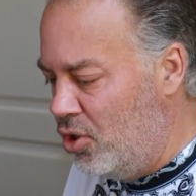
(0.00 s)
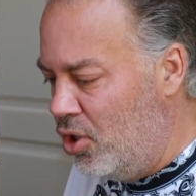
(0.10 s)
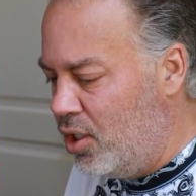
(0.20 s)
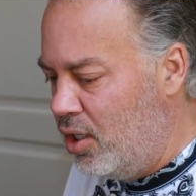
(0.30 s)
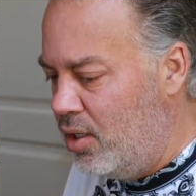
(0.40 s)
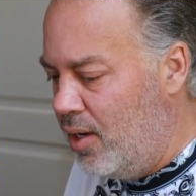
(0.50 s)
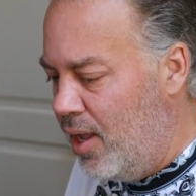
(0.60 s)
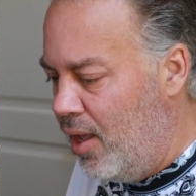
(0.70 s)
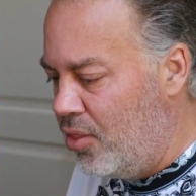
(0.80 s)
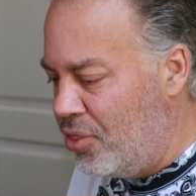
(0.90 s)
you're
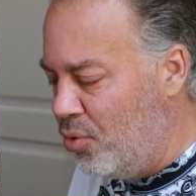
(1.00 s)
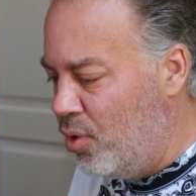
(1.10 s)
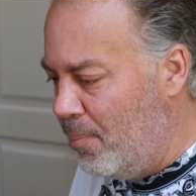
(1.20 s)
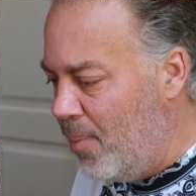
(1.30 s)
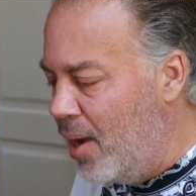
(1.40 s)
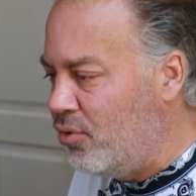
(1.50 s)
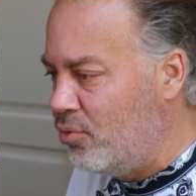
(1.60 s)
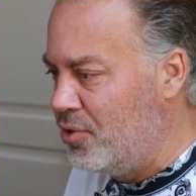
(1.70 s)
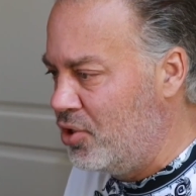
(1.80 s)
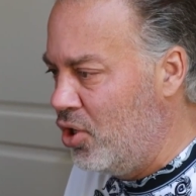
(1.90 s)
looking through a
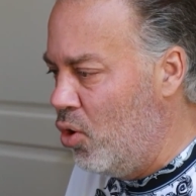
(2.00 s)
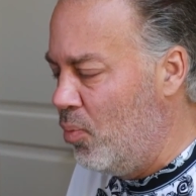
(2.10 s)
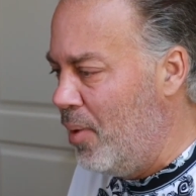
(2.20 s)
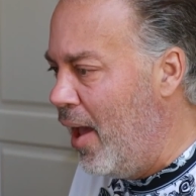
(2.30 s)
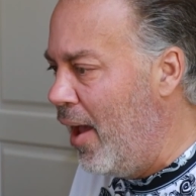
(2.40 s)
microscope